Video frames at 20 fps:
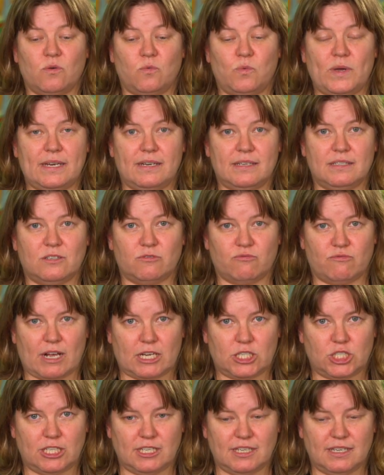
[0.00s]
the wind
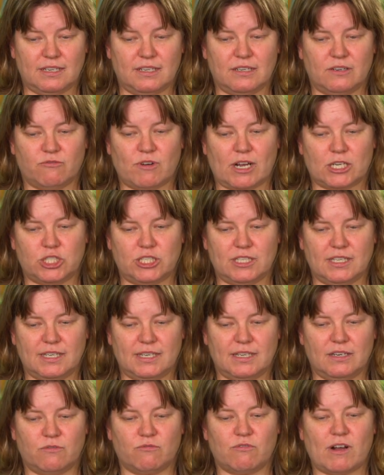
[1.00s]
rushing in, rushing
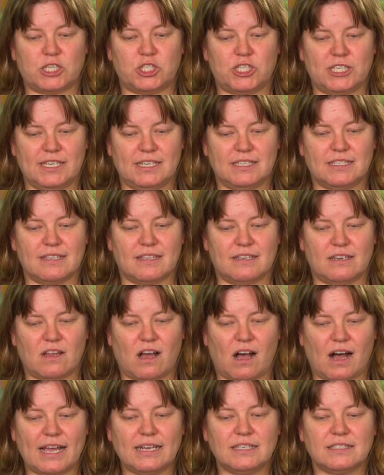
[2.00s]
in, rushing into the
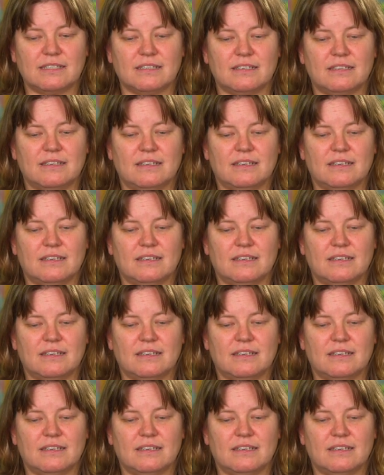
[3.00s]
night.